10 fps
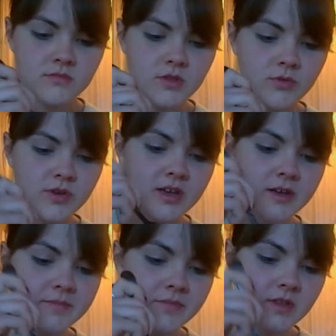Okay,
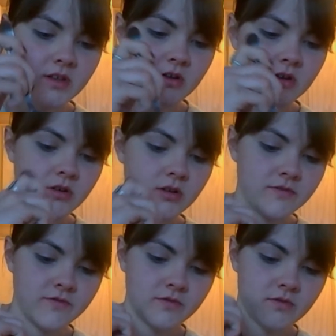get a hunk of
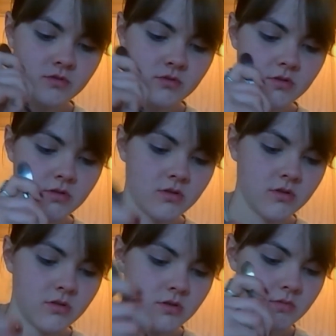
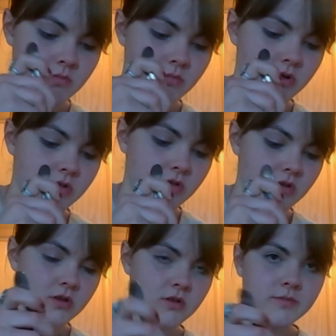broccoli
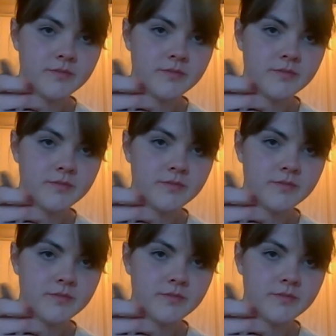here.